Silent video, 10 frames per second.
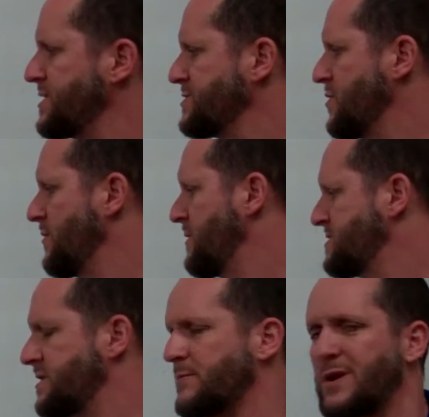controlled
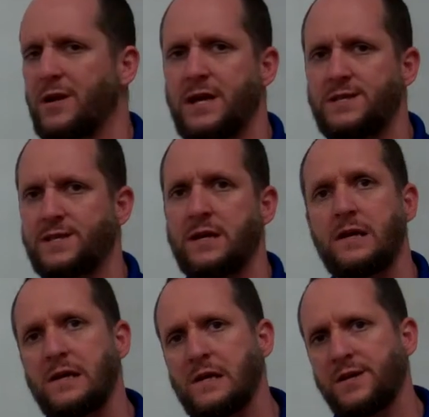much of the Middle East,
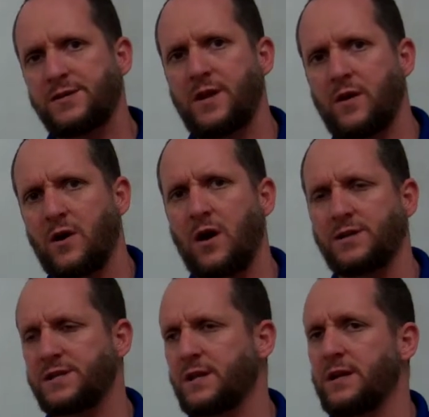so they were
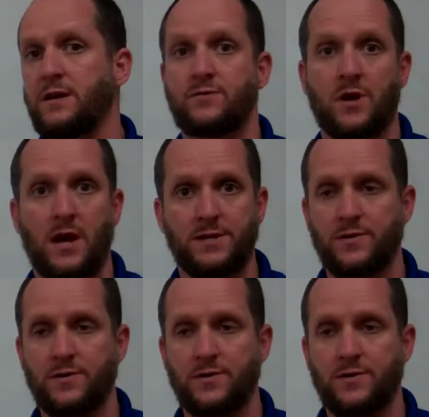constantly trying